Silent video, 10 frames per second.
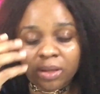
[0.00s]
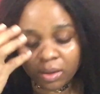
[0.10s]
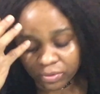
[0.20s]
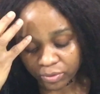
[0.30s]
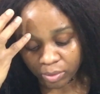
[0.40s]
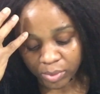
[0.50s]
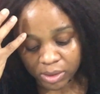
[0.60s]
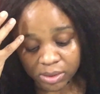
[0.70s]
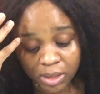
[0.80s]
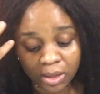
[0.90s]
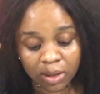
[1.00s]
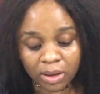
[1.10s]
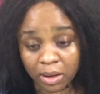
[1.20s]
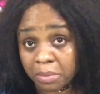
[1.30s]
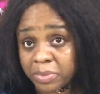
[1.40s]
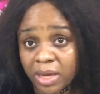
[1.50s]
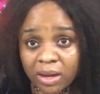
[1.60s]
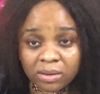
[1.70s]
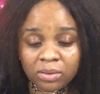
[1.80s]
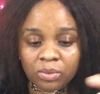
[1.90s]
from it, yeah,
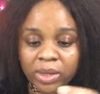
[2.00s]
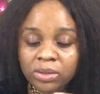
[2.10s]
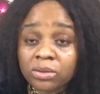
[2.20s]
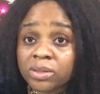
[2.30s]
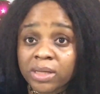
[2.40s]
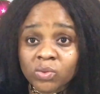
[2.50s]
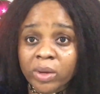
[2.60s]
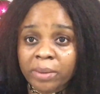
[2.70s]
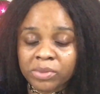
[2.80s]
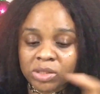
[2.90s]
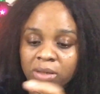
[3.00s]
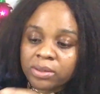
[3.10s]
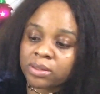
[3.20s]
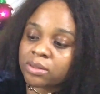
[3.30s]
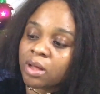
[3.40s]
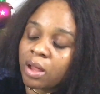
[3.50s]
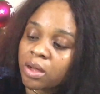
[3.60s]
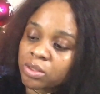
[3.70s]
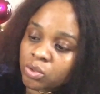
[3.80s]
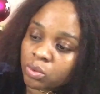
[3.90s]
why not? That's why I'm sharing it.
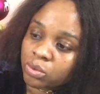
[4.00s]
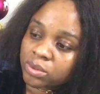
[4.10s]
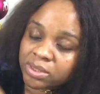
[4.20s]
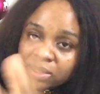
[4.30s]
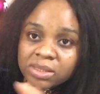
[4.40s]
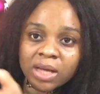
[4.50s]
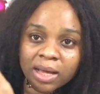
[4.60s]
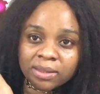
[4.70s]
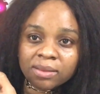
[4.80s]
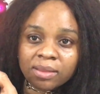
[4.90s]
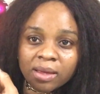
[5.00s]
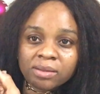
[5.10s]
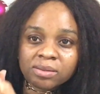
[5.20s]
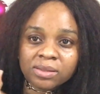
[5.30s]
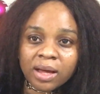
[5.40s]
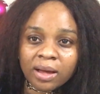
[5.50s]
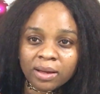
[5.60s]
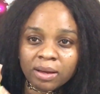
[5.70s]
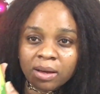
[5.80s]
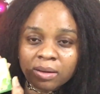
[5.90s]
So these are the things that,
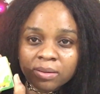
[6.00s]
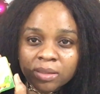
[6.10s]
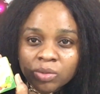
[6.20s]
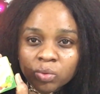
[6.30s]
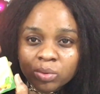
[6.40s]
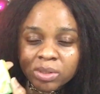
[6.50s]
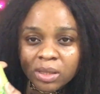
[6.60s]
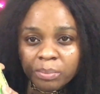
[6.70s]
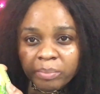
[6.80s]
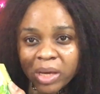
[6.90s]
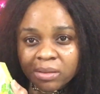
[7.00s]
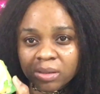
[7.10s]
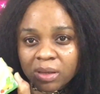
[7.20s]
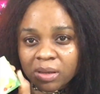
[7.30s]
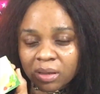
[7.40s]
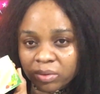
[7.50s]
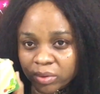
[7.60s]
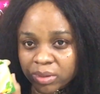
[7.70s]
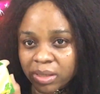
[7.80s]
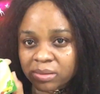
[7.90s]
you know, the main key
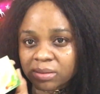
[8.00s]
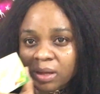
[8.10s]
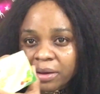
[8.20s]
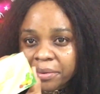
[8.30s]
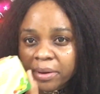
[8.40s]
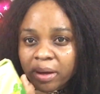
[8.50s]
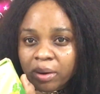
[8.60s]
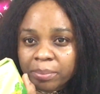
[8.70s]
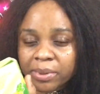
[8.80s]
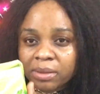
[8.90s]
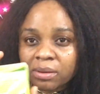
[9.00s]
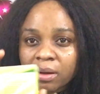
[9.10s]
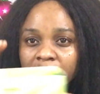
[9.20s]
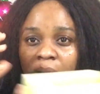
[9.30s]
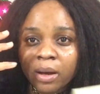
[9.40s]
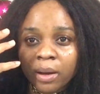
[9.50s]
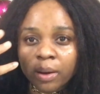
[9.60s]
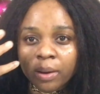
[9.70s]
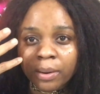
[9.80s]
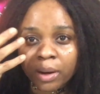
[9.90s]
ingredients that help in
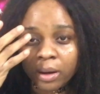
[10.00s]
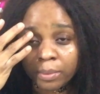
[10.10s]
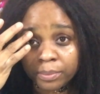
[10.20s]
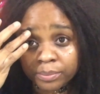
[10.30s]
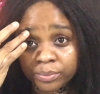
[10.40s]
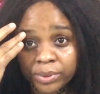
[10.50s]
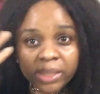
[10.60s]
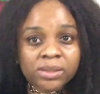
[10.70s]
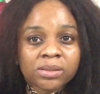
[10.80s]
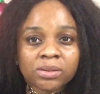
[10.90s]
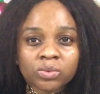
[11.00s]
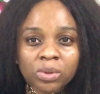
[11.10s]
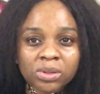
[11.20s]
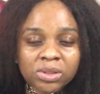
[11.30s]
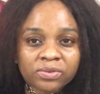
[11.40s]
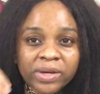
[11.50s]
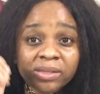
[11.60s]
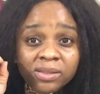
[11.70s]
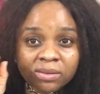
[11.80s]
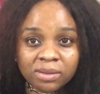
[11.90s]
brightening one's
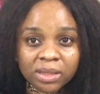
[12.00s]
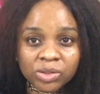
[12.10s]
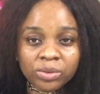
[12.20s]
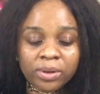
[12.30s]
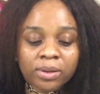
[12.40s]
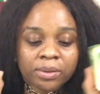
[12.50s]
face naturally.